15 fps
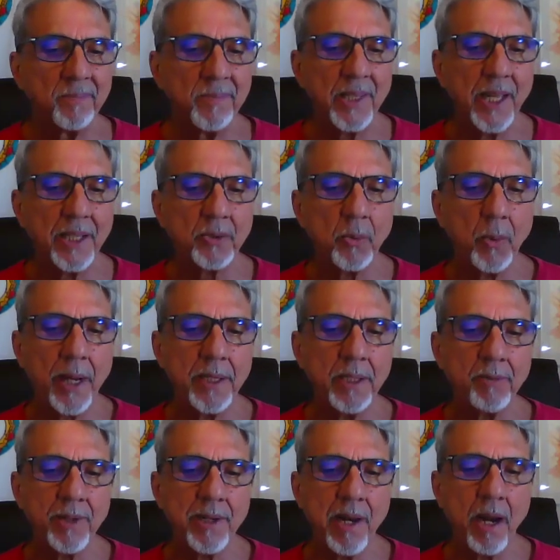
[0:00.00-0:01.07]
That's why
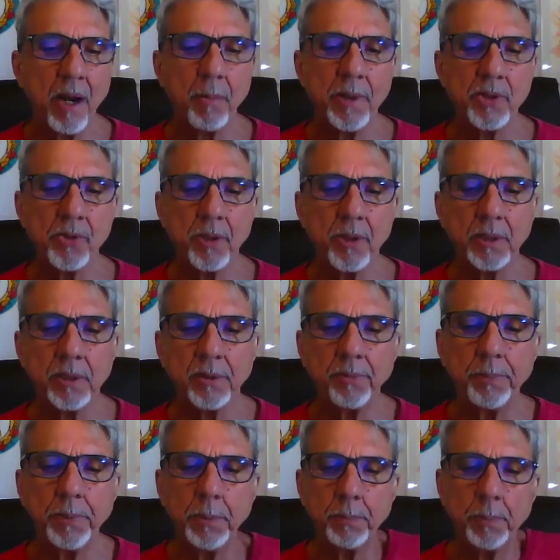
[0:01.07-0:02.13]
even now, majority
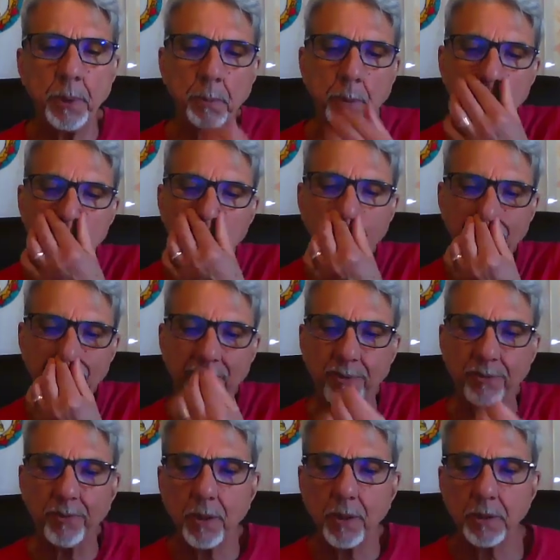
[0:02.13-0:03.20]
of people, majority
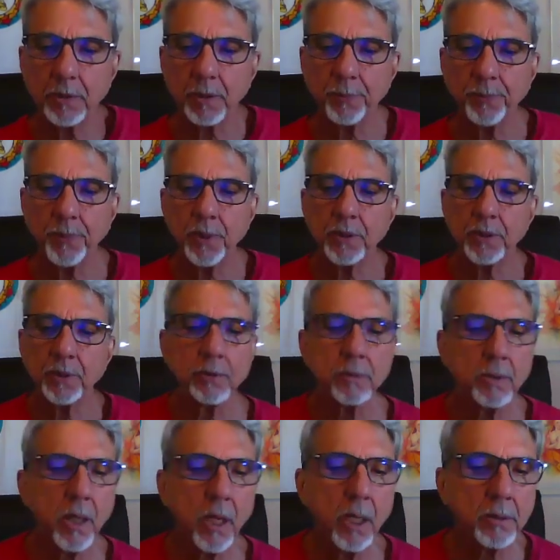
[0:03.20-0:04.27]
of philosophers do
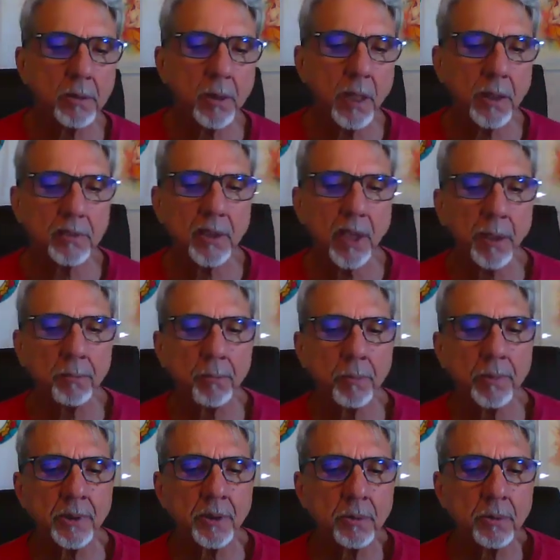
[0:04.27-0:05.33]
not accept
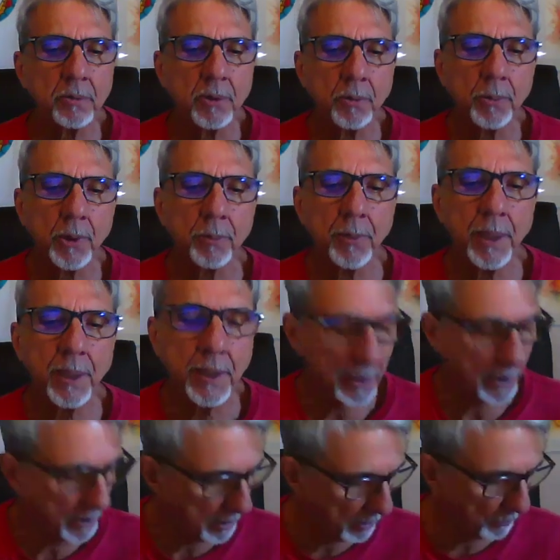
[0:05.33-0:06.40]
Nirguna
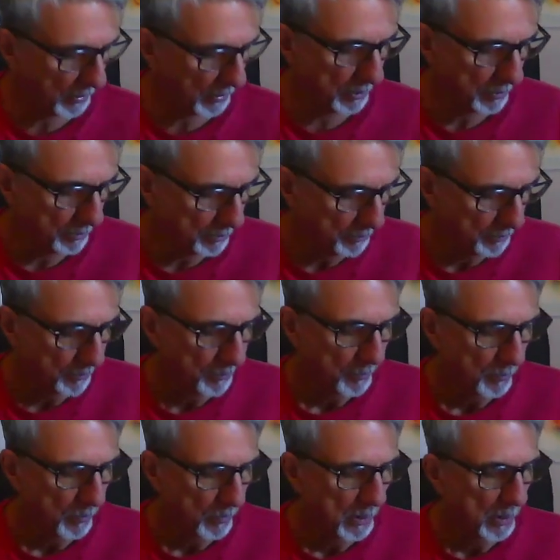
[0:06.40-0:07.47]
Brahman even
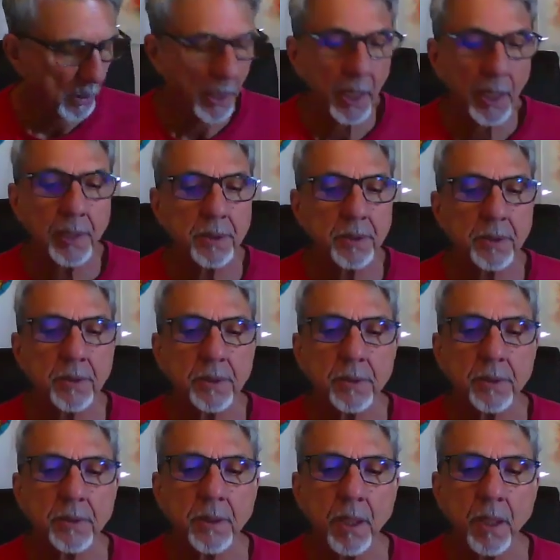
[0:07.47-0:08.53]

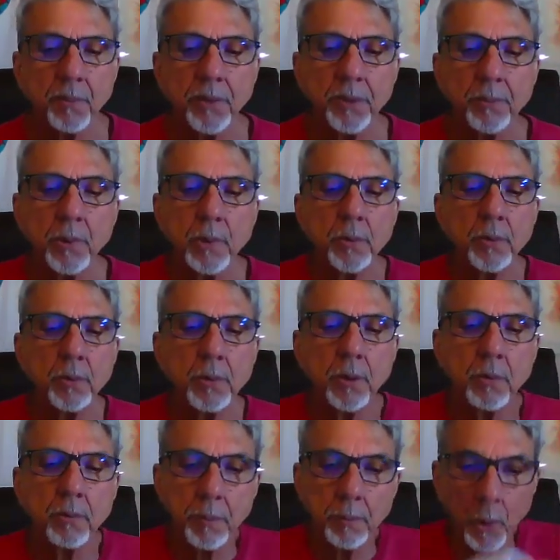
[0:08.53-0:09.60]
as a
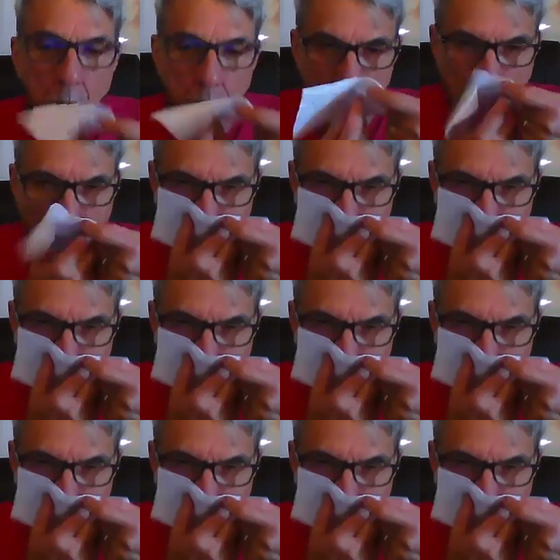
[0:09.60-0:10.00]
remote